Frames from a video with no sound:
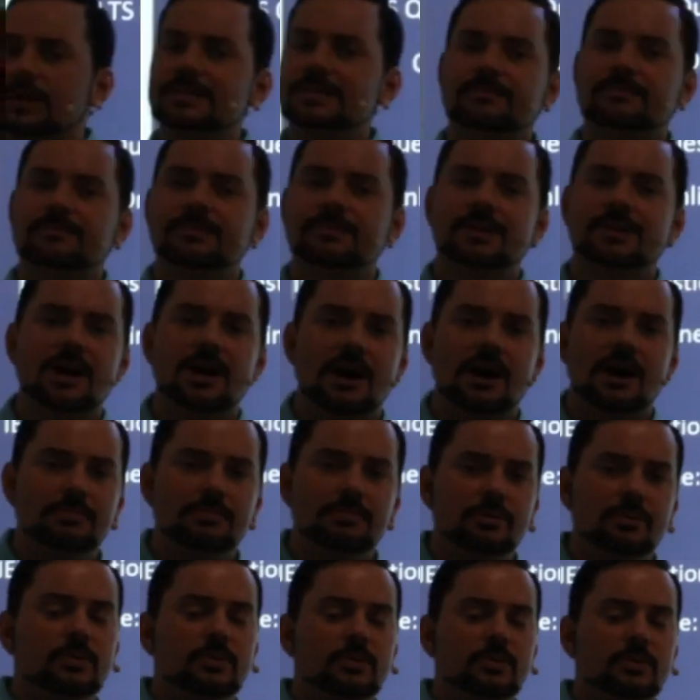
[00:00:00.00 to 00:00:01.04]
every couple
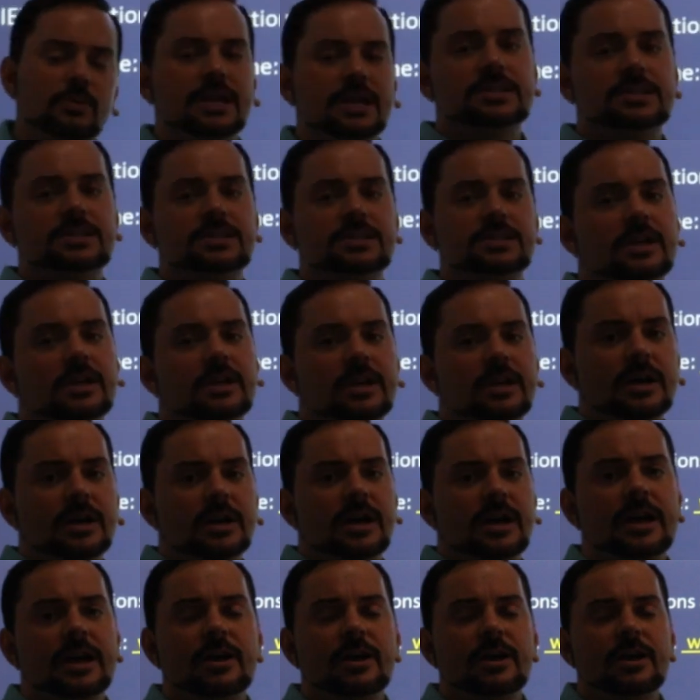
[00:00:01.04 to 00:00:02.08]
weeks, I
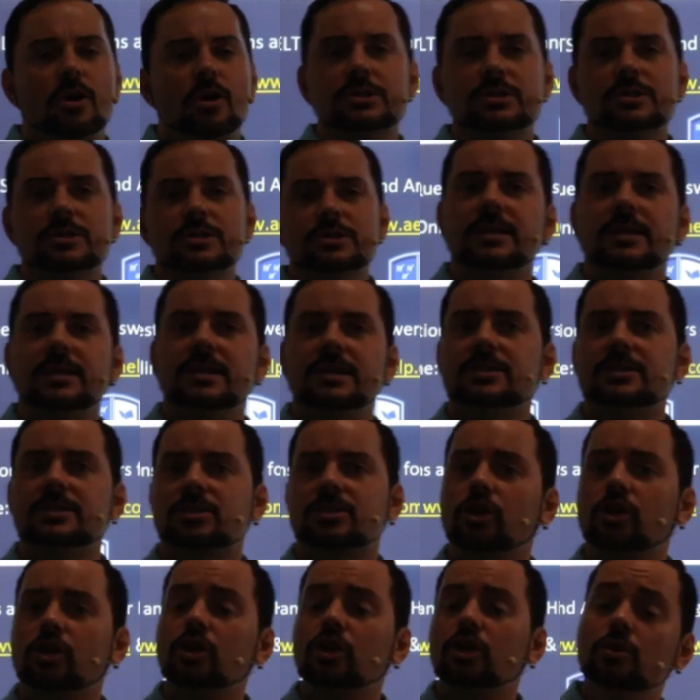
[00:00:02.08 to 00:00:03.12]
host these
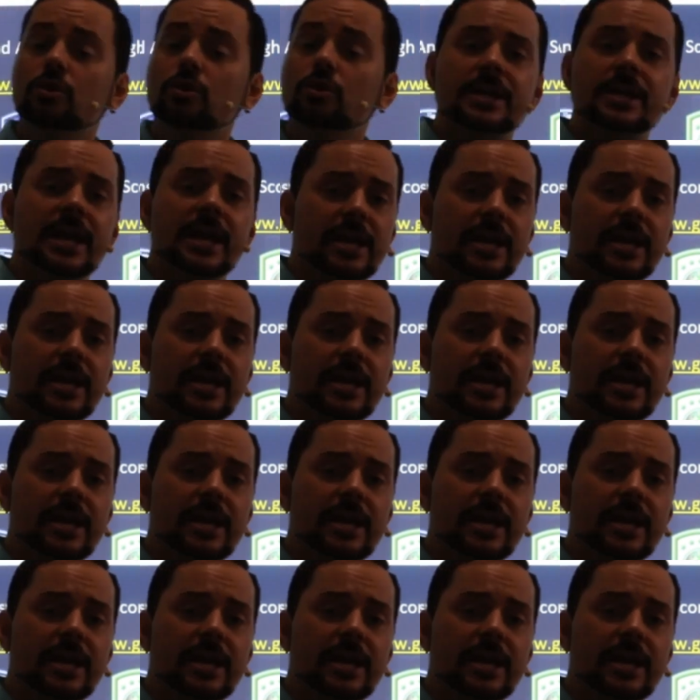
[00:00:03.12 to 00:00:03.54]
Q and A,